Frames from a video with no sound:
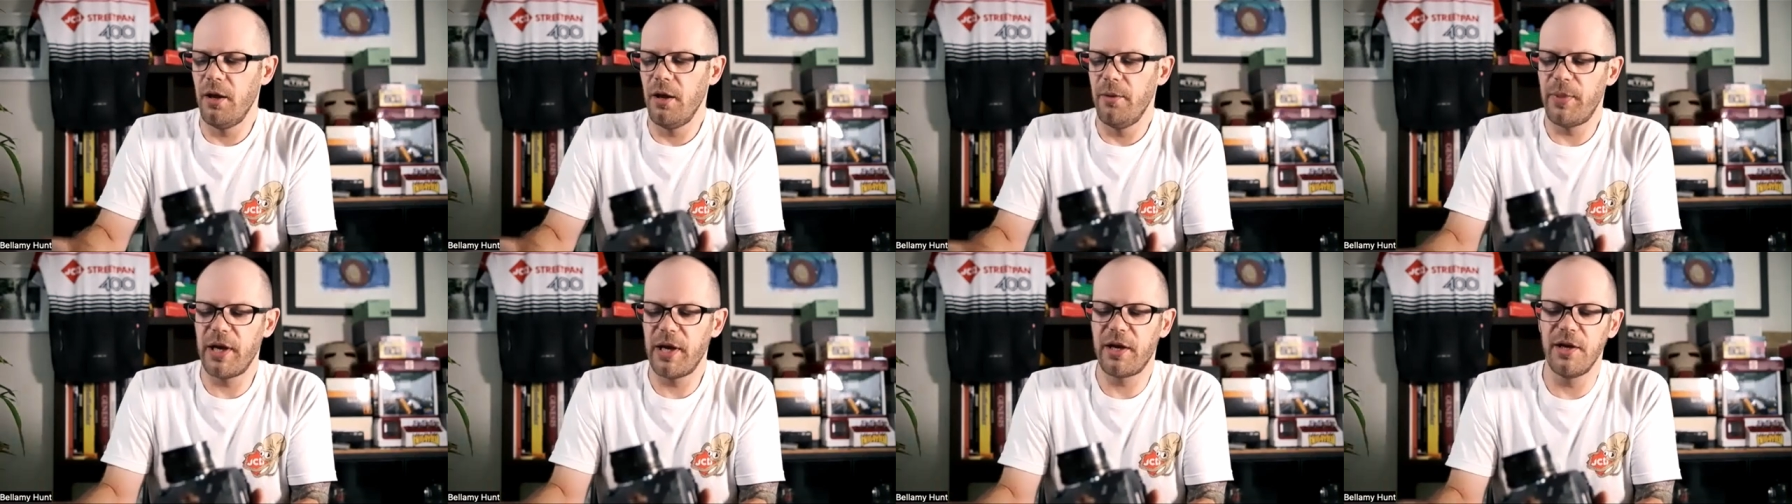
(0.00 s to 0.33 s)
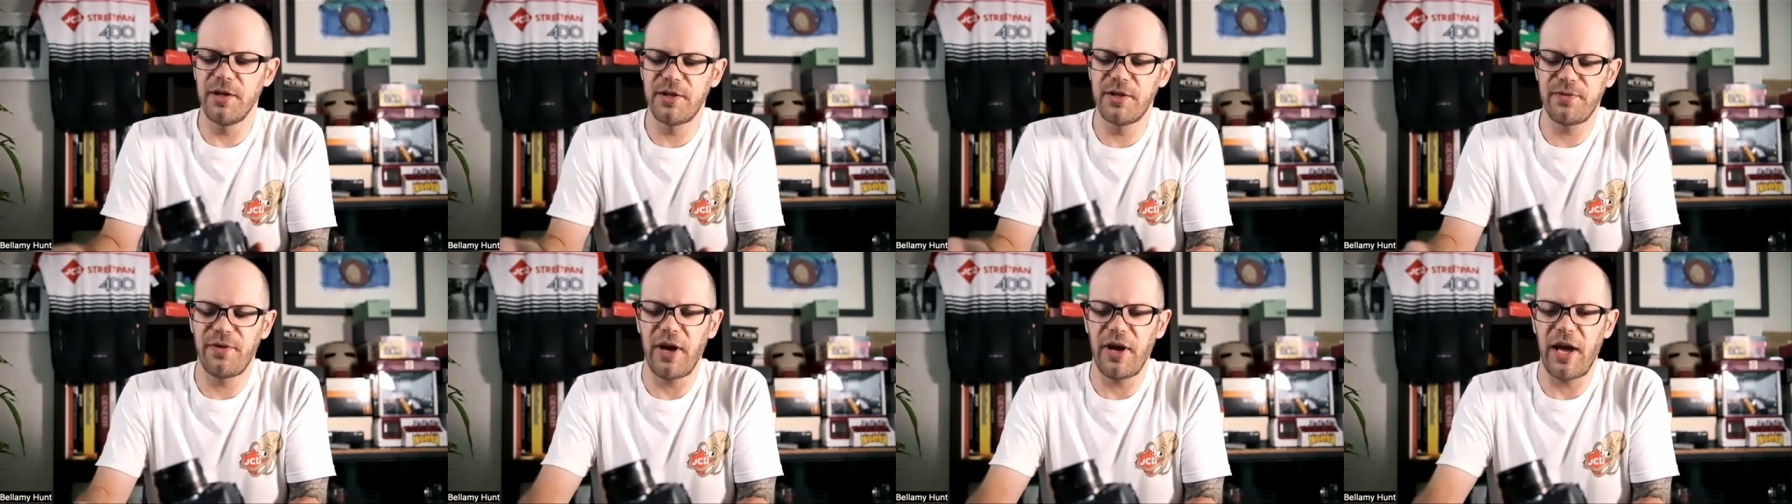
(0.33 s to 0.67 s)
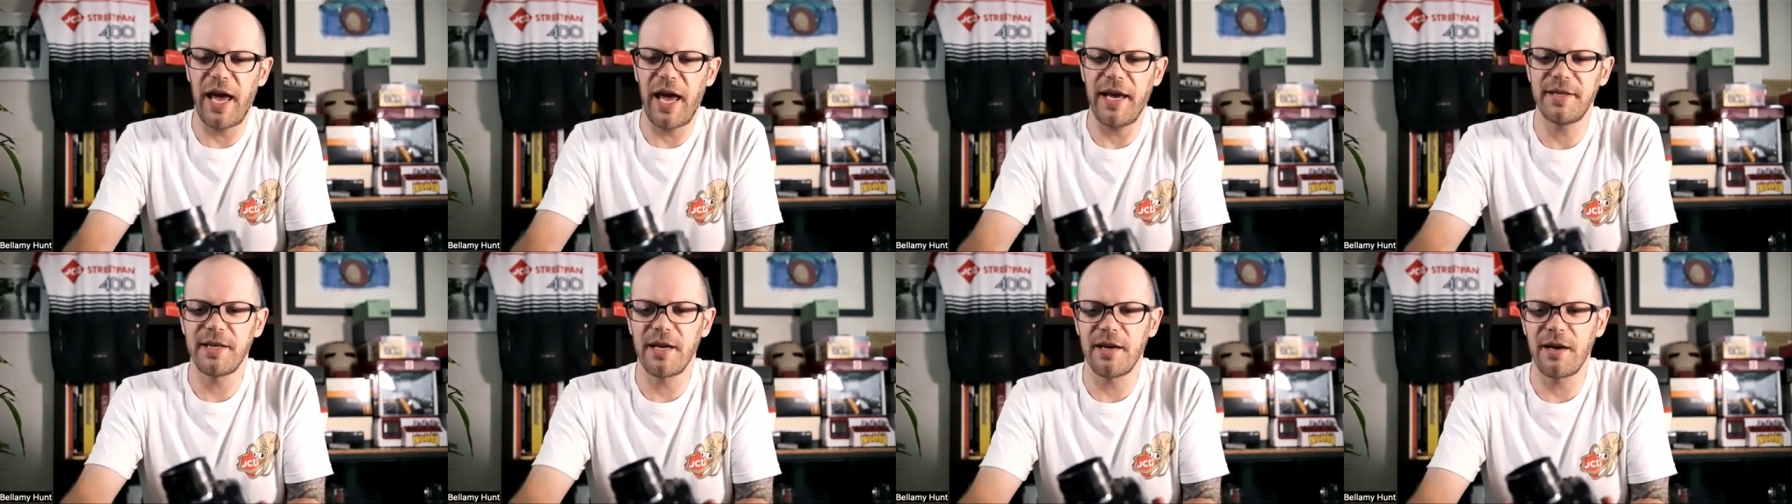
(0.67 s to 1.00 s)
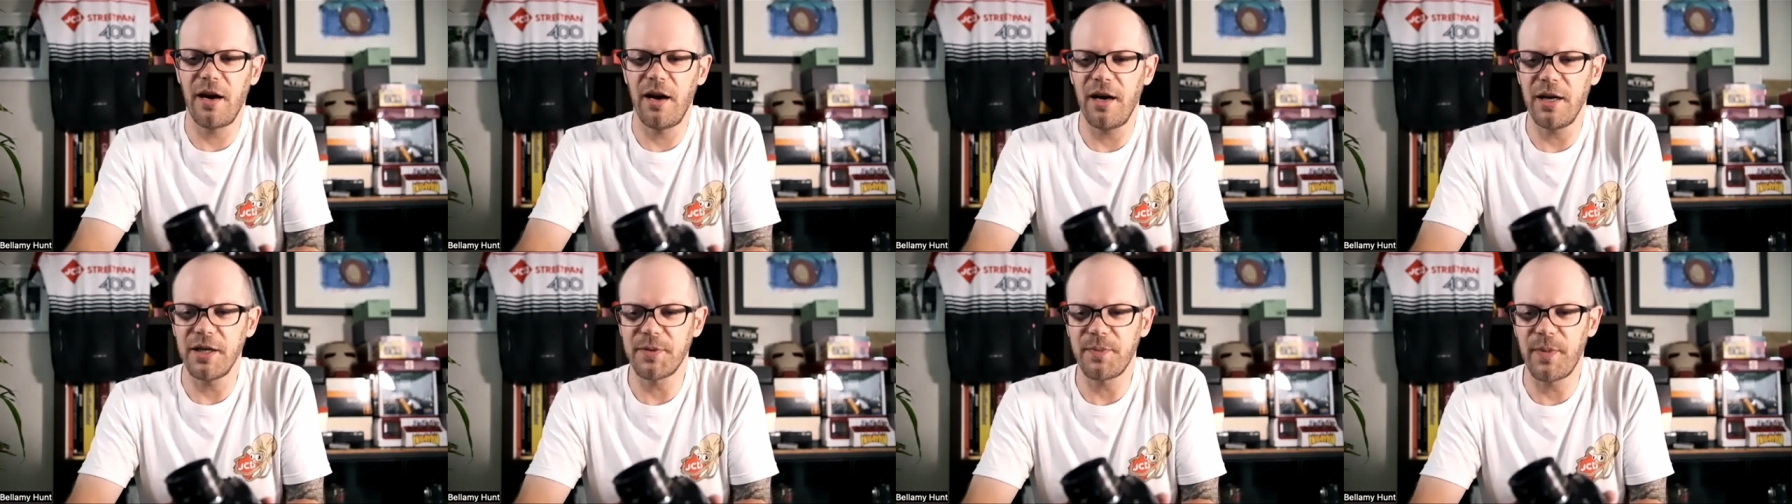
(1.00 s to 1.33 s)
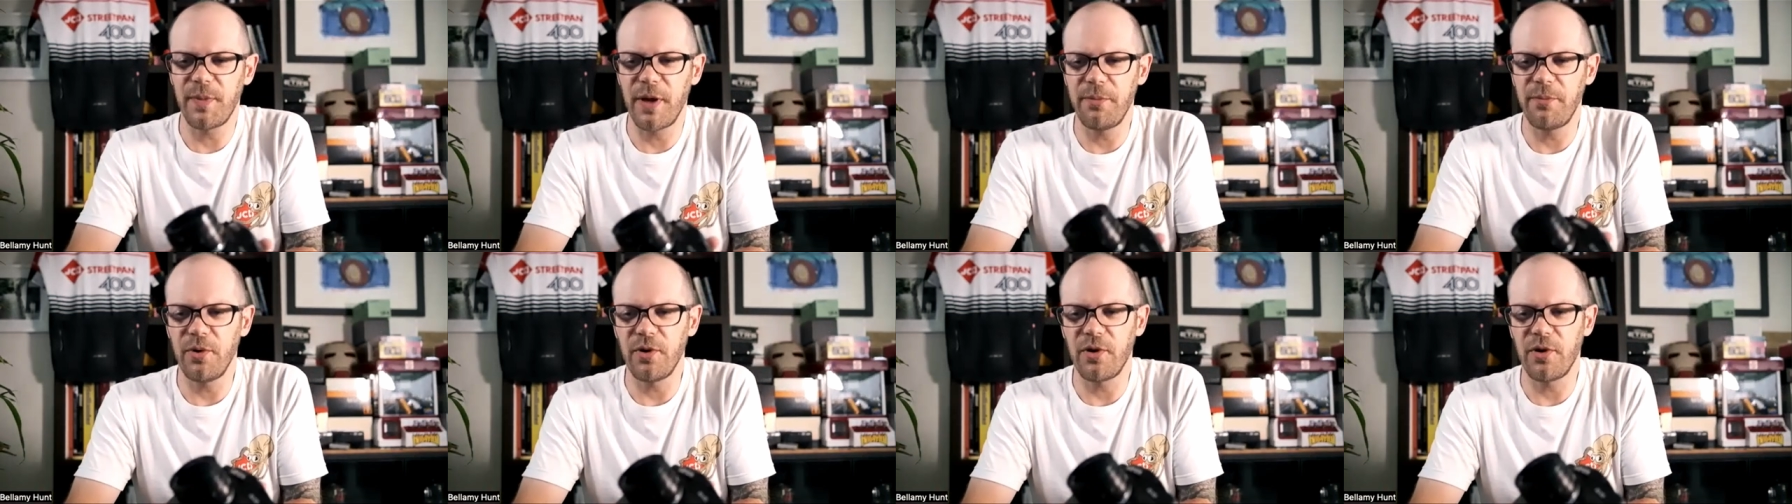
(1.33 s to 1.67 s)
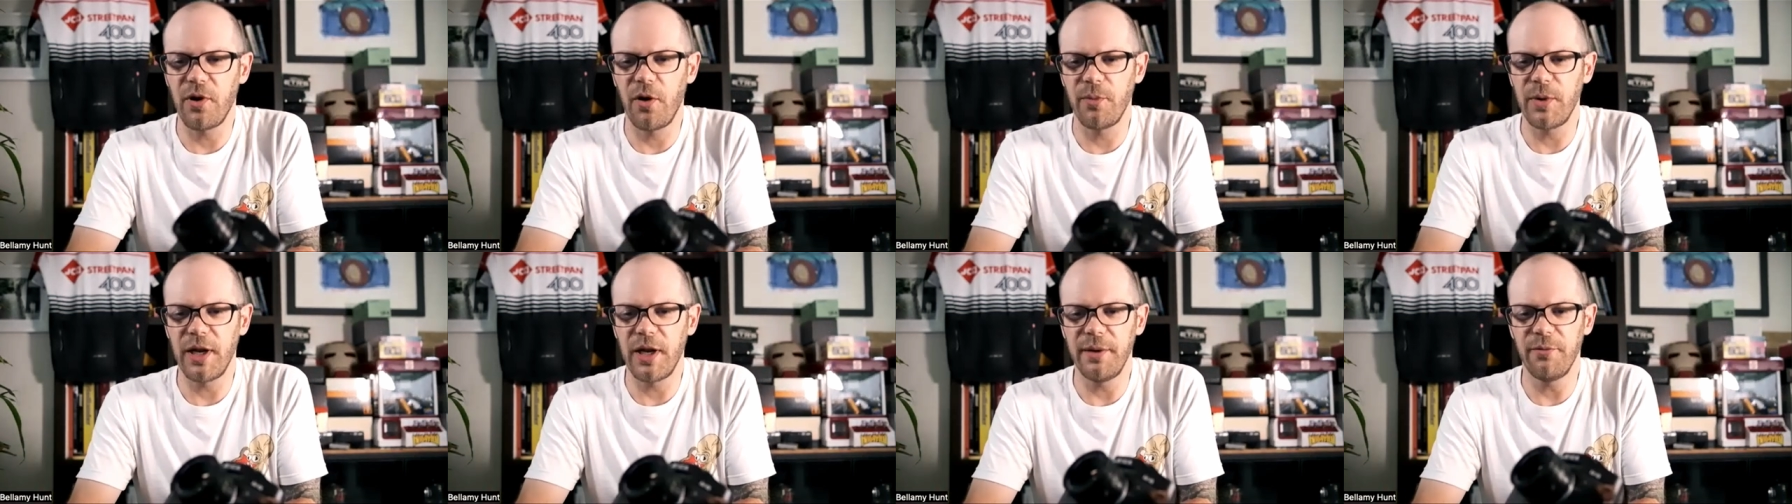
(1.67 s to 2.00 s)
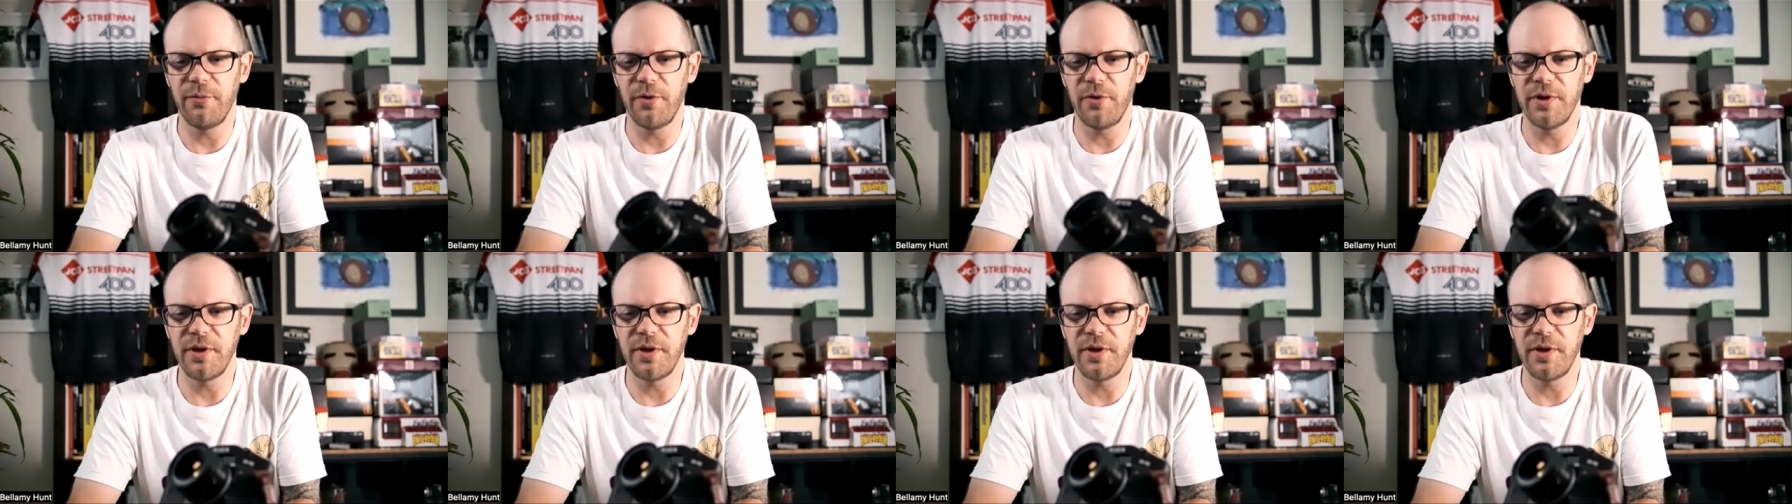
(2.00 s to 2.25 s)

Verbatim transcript: because for SLRs, people commonly